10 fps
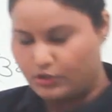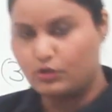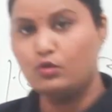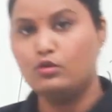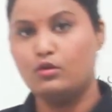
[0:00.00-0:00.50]

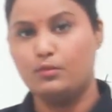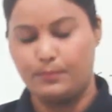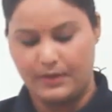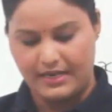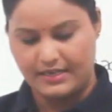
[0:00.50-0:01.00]
two
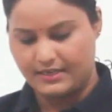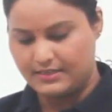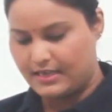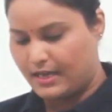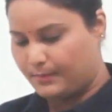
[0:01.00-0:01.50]

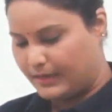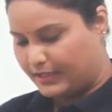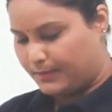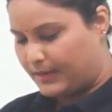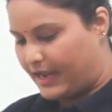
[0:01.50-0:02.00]
brackets are
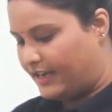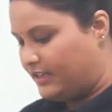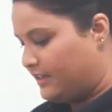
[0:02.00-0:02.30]
multiplied